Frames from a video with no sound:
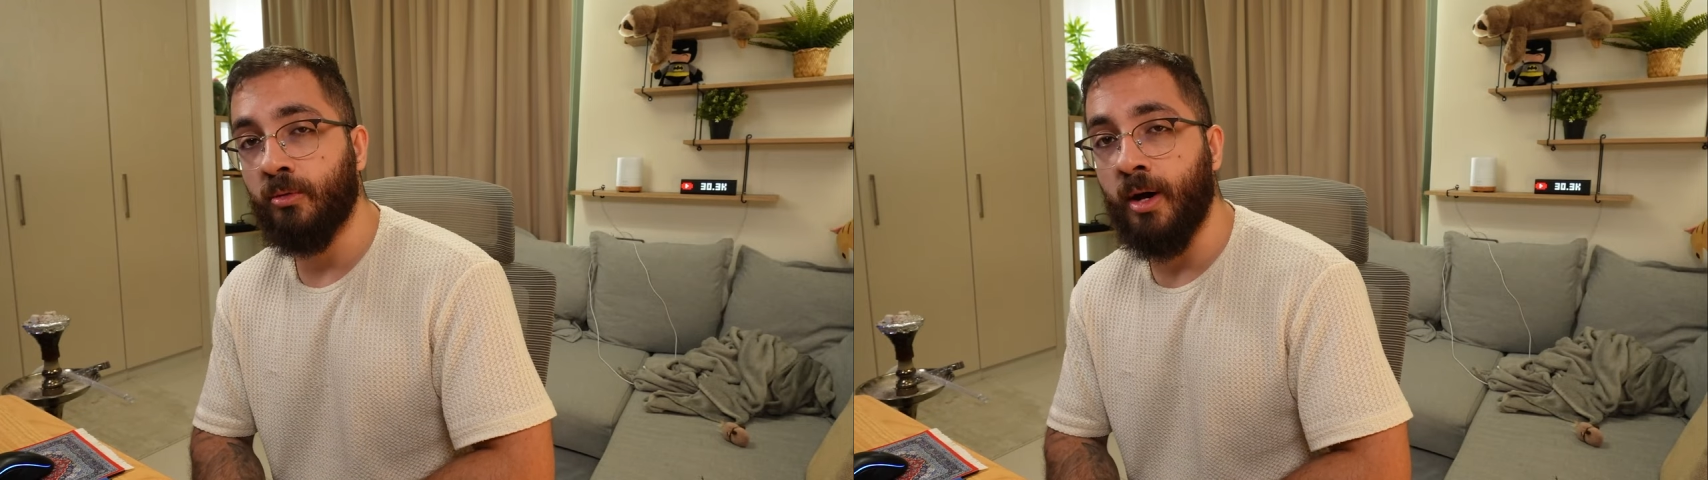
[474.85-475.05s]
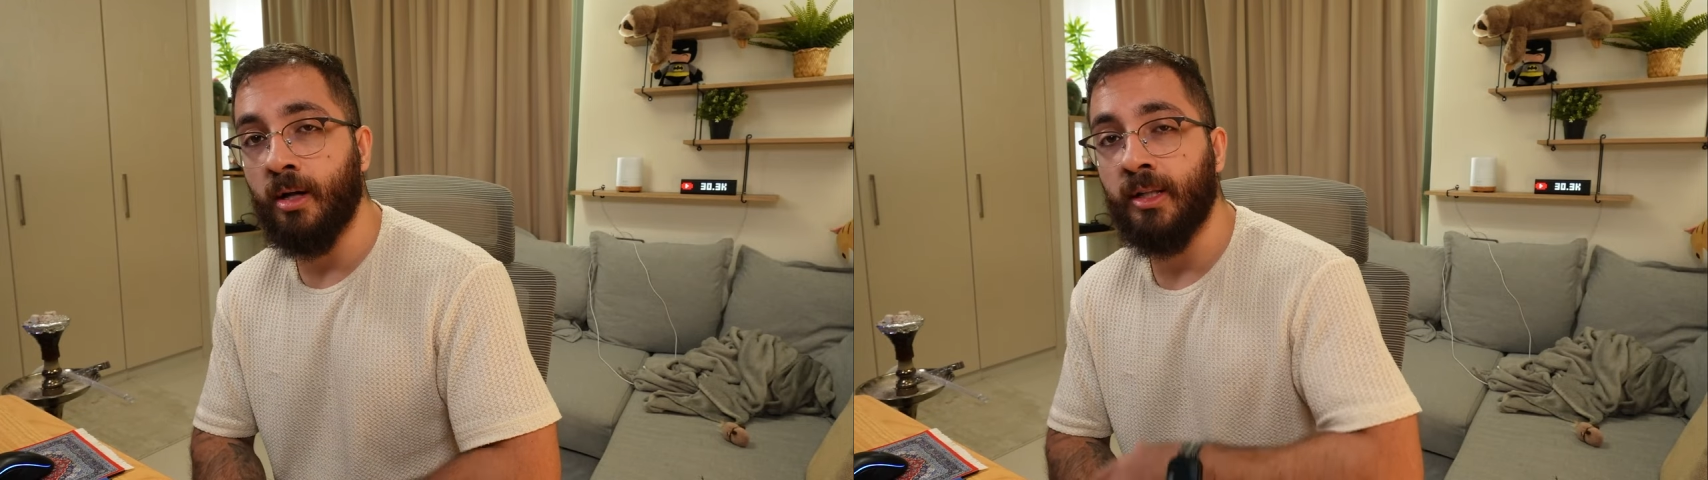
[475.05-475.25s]

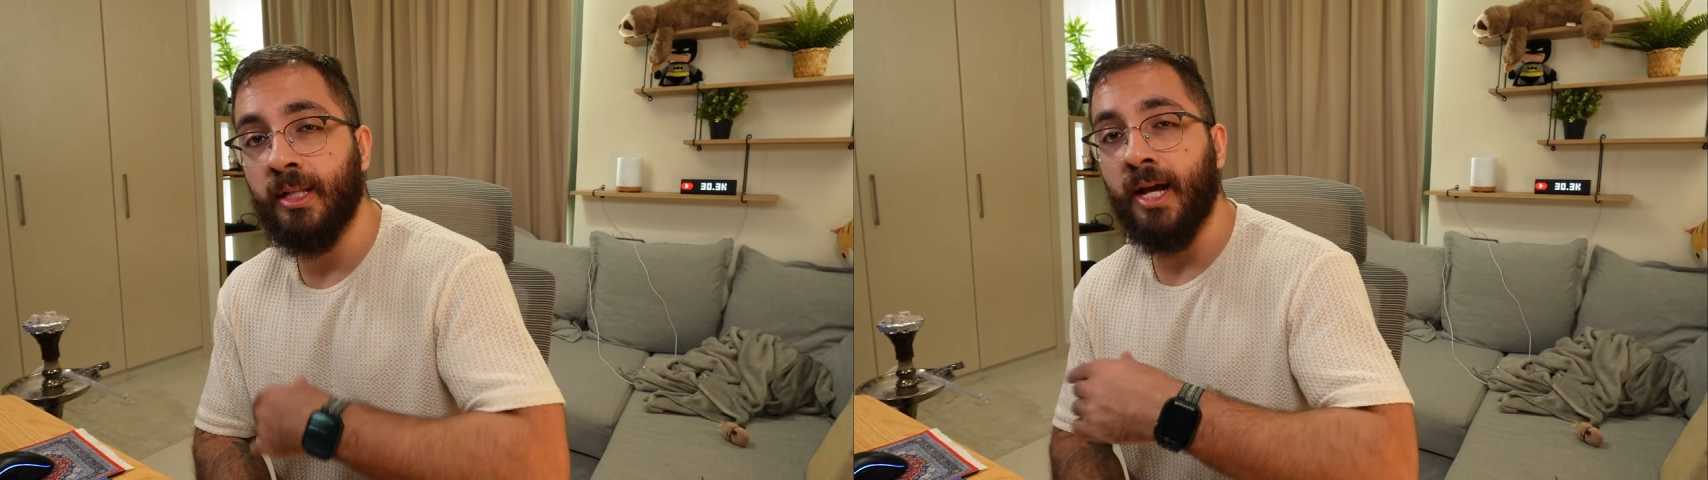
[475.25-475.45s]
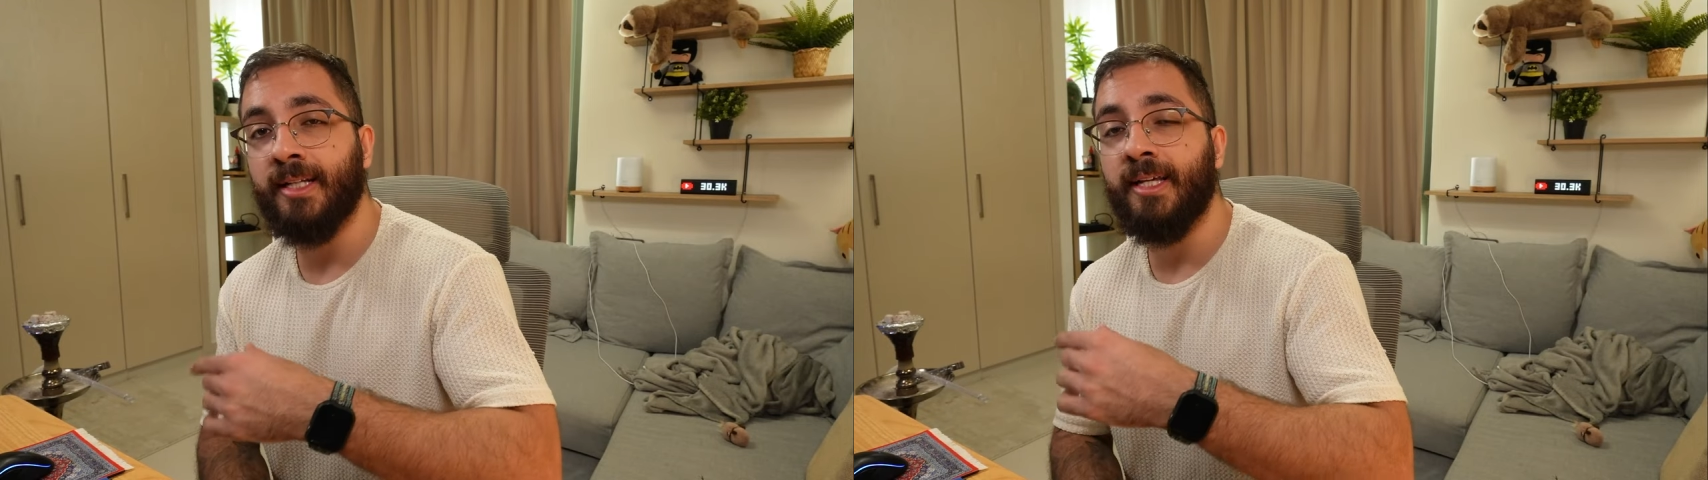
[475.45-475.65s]
around and
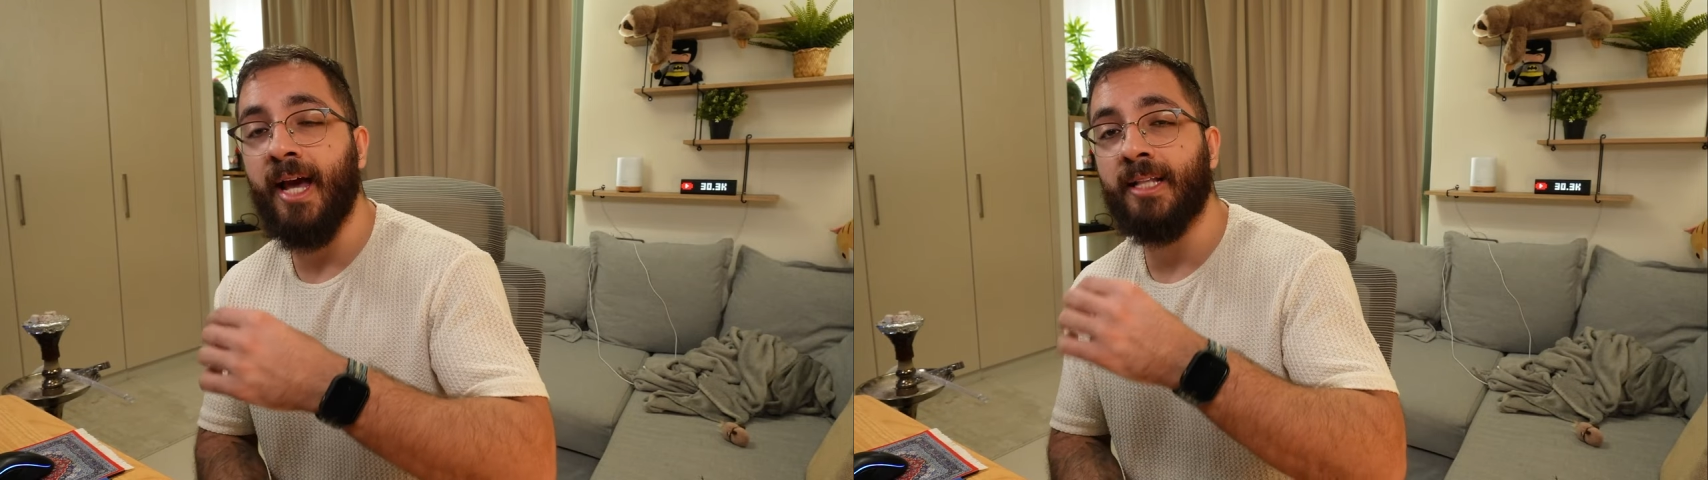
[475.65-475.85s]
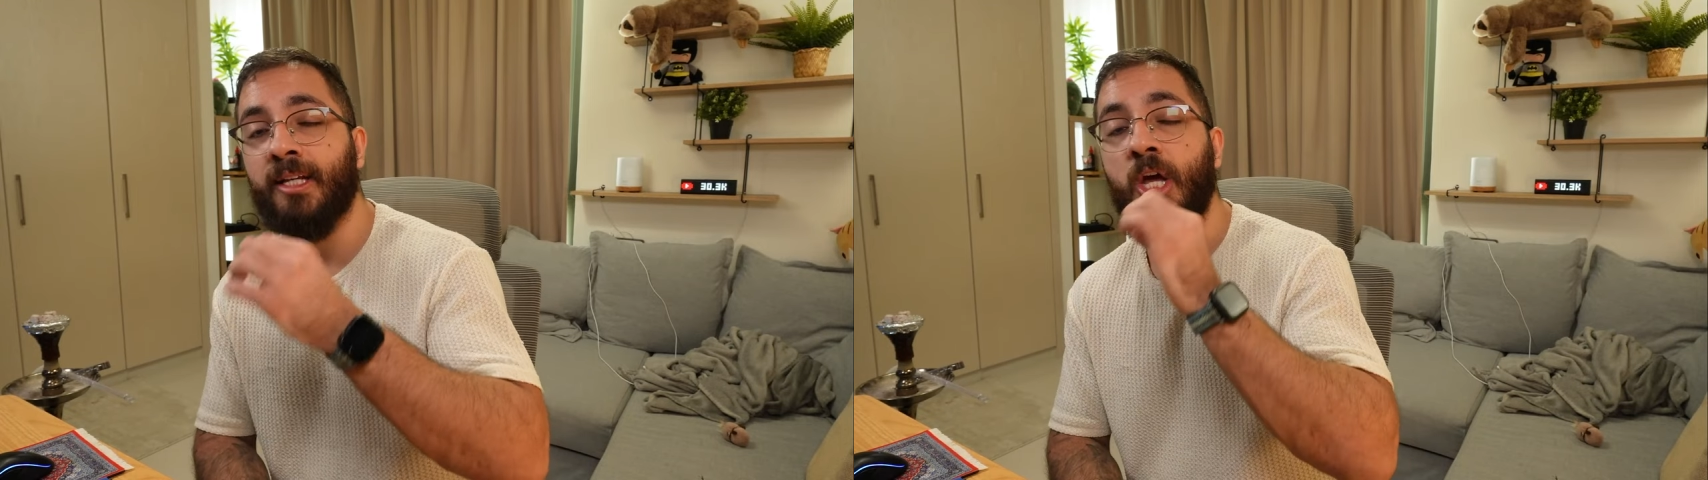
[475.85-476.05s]
that
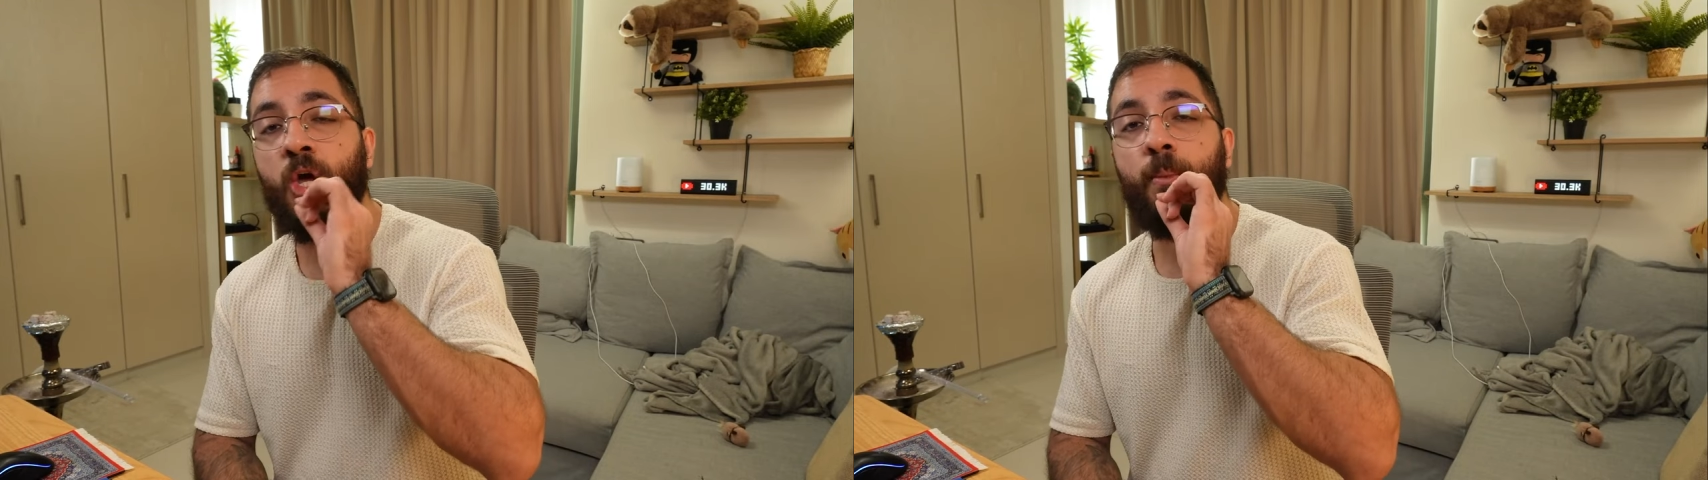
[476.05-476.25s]
cat